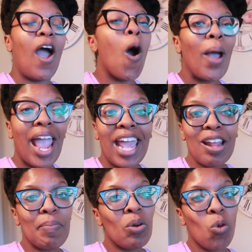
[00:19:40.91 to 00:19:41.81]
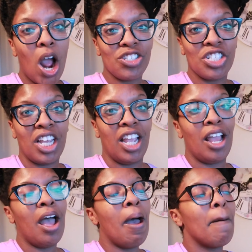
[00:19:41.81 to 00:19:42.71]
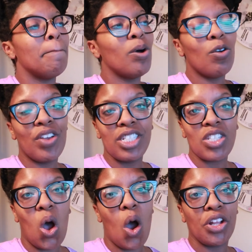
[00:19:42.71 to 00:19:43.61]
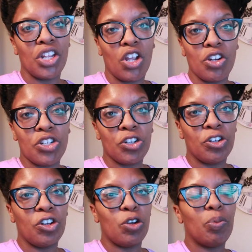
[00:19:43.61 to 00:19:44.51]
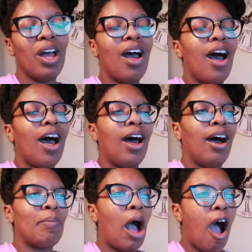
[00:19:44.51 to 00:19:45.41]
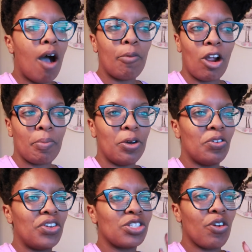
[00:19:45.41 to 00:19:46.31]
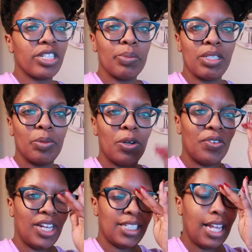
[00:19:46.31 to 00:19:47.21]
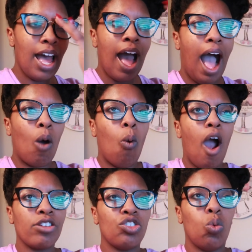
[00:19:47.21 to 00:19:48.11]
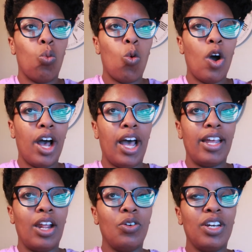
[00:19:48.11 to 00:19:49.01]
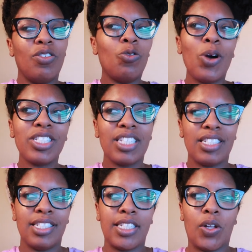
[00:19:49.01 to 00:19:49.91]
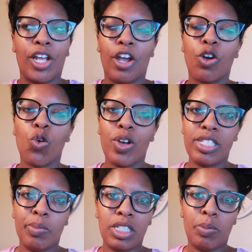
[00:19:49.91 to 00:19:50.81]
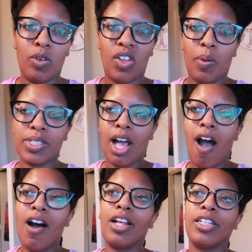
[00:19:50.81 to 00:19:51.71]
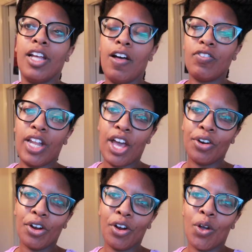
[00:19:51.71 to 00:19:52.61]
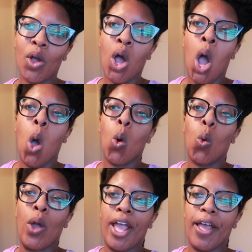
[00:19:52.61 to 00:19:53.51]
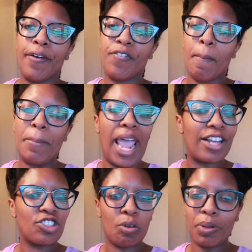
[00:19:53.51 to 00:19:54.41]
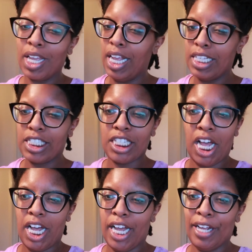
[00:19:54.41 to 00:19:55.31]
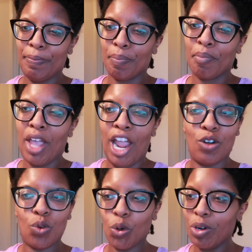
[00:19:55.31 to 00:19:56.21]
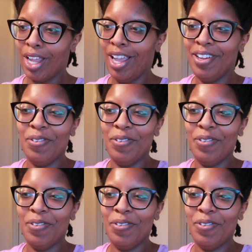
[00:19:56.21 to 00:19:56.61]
Oh, and I've been watching movies on YouTube. Um, Hallmark movies, Christmas movies. I watched one, and it wasn't necessarily a Christmas movie. It was called A Love Letter with Master P's Son and Rudy